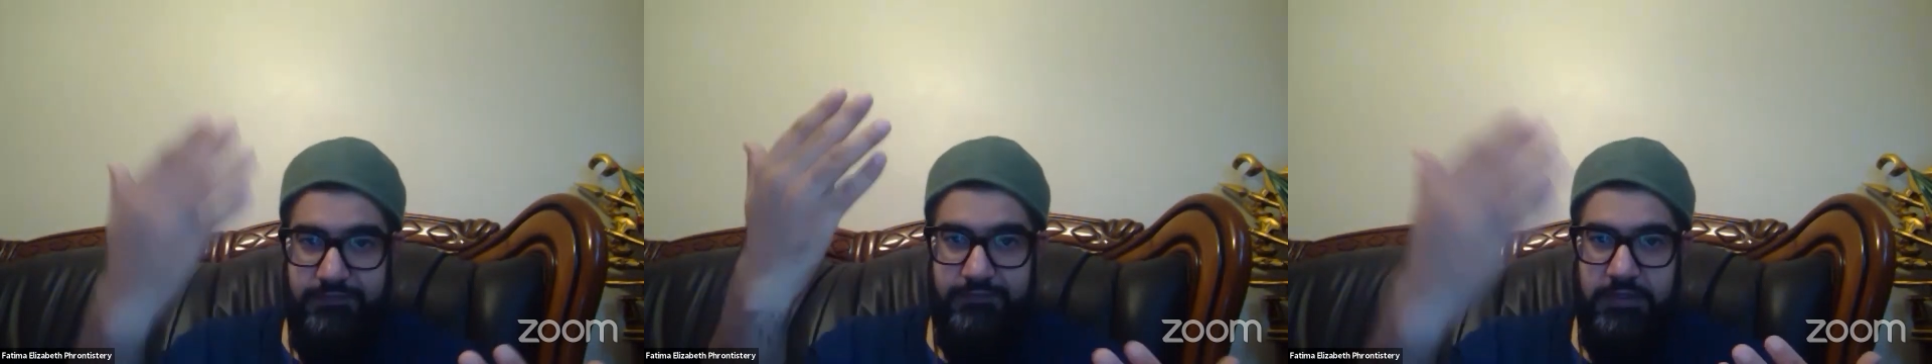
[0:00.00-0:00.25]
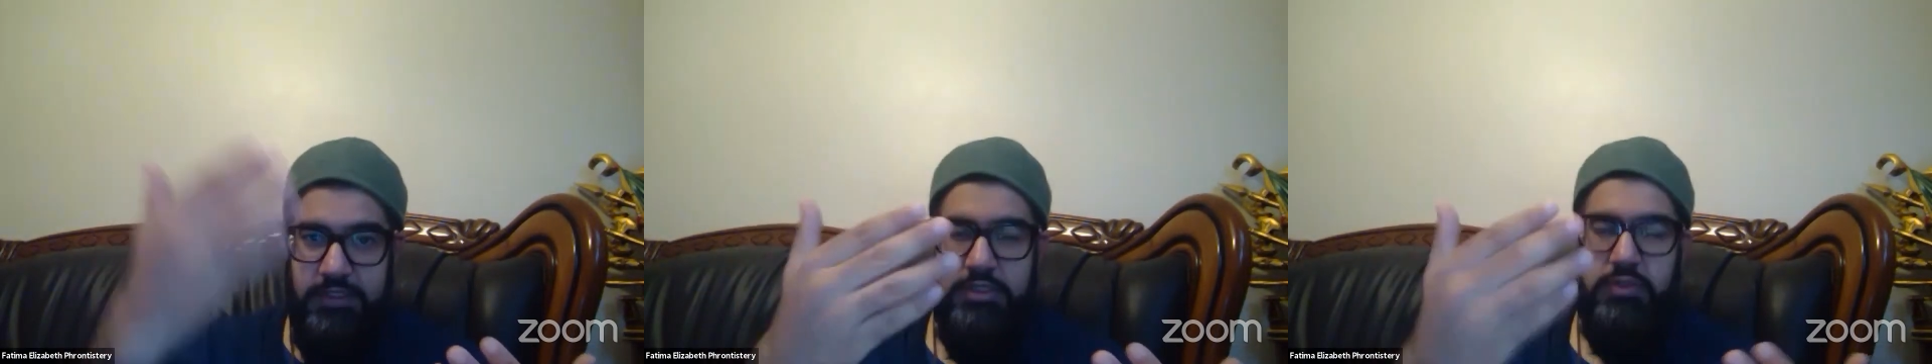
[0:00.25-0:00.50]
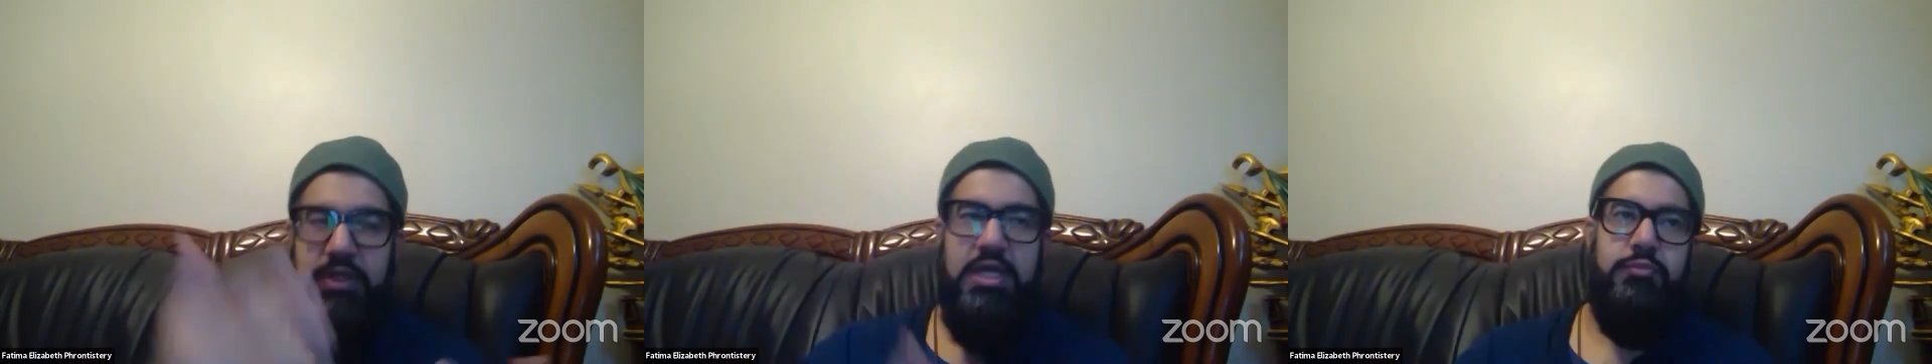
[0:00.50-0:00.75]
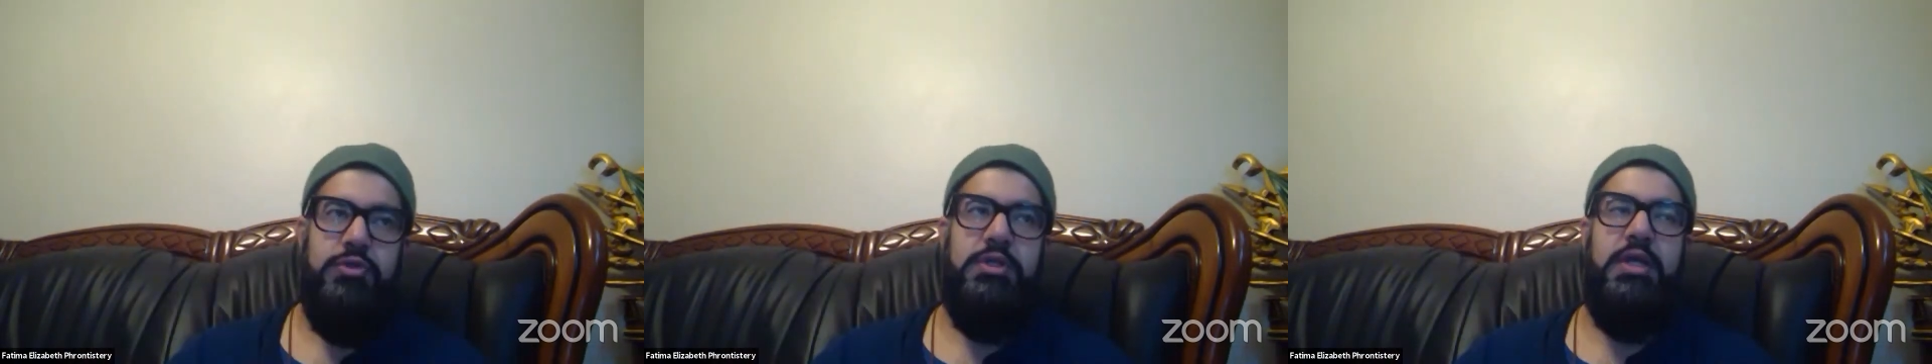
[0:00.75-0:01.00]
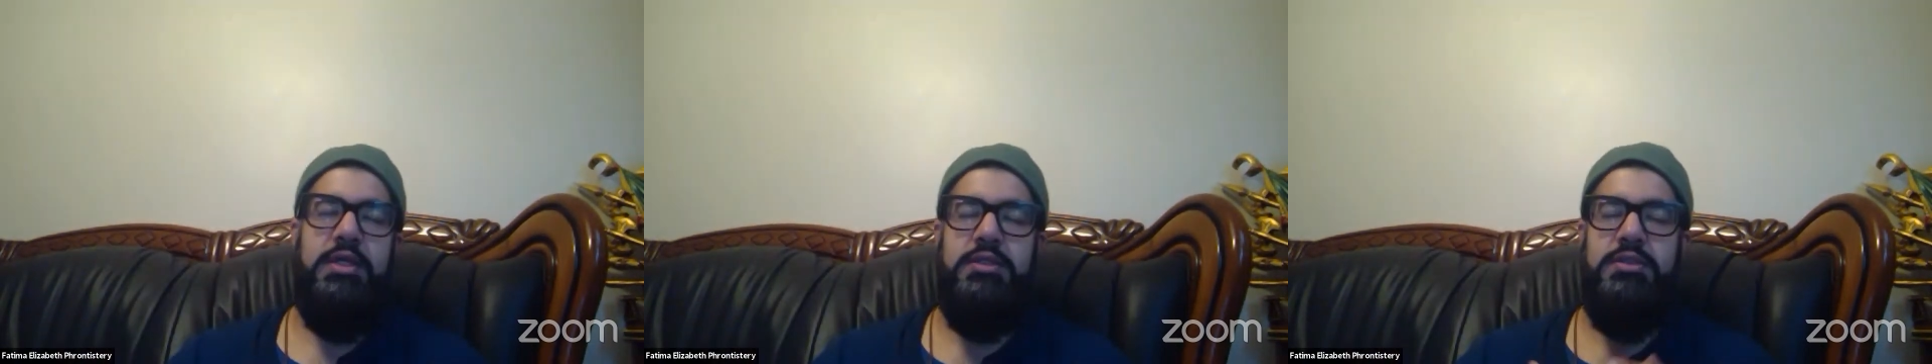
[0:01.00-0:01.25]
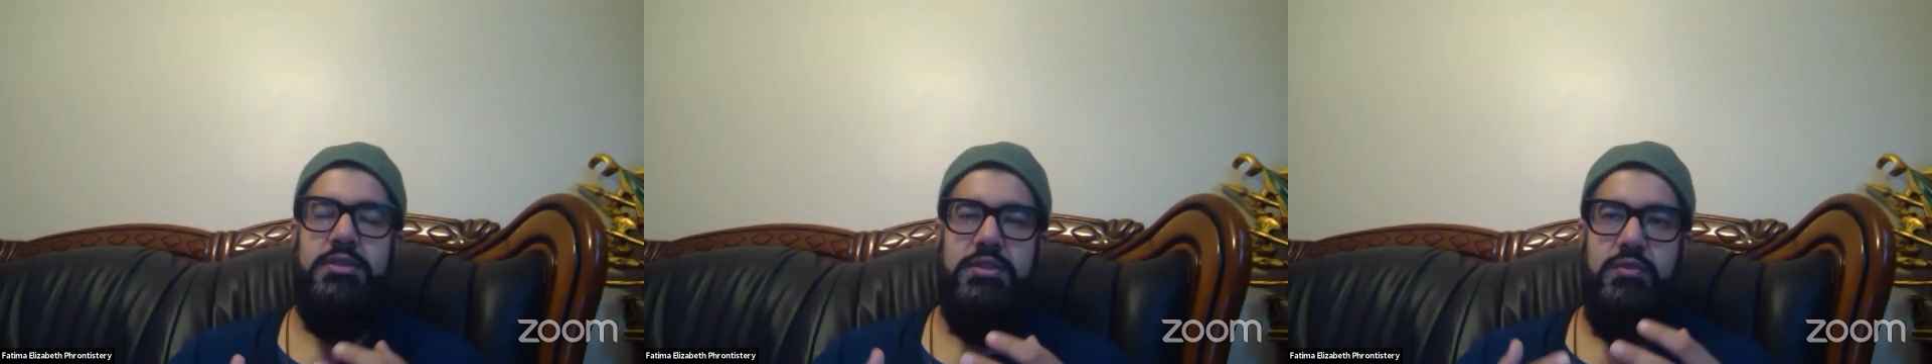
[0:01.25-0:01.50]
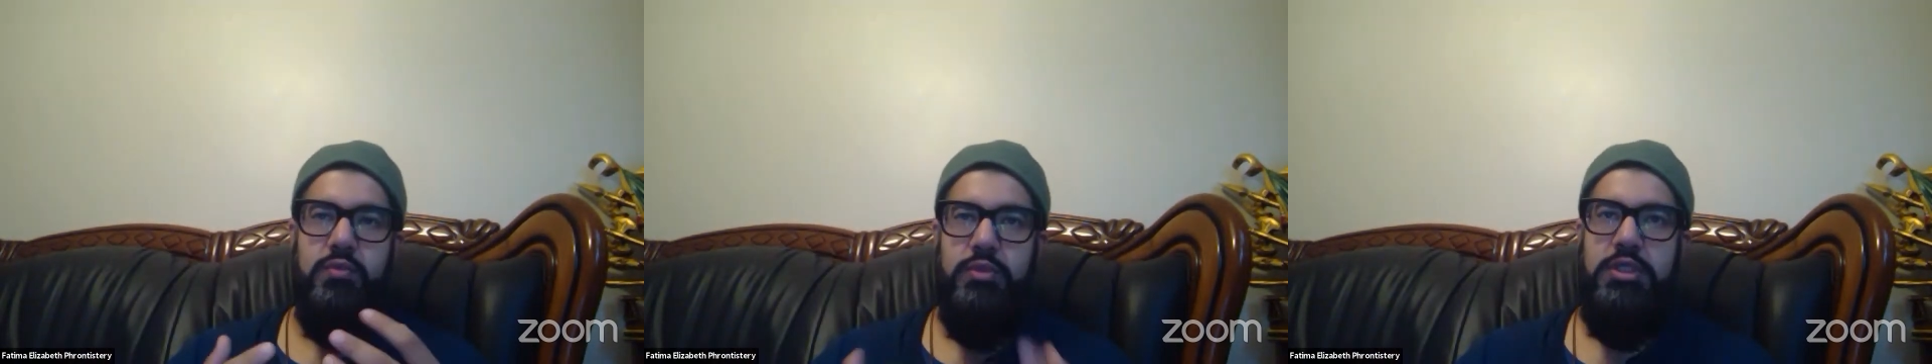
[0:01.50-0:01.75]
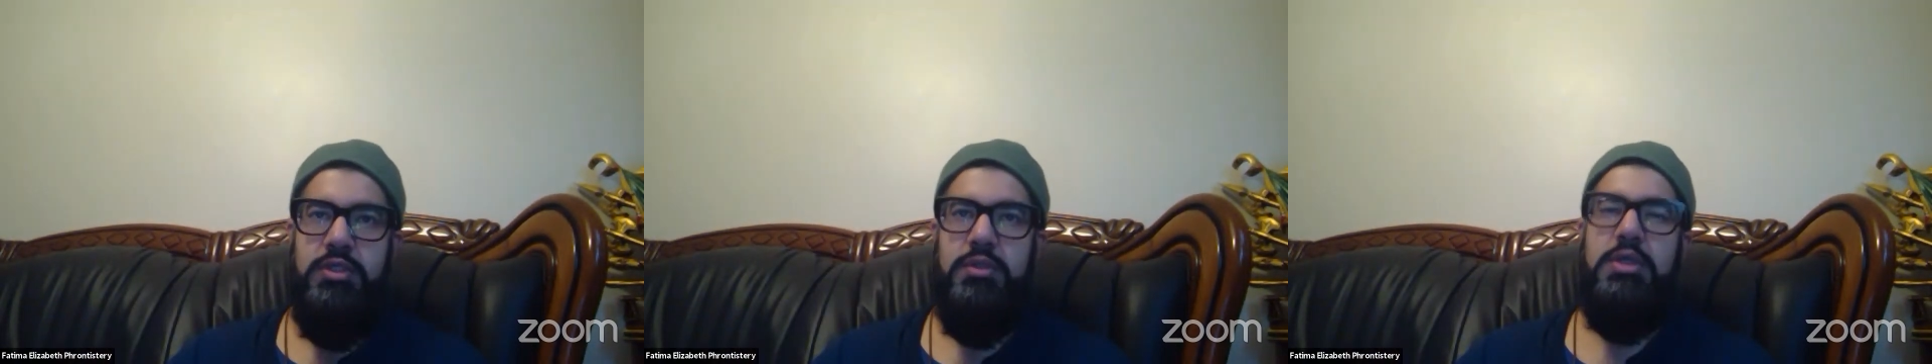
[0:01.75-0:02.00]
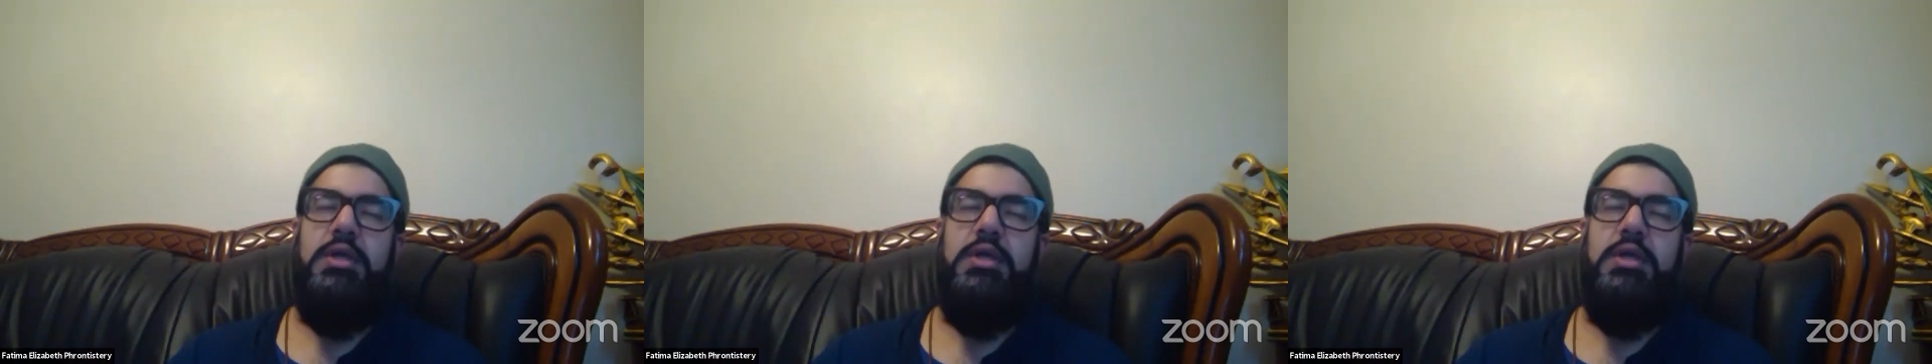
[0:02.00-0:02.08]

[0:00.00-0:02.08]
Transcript: via your camera and audio.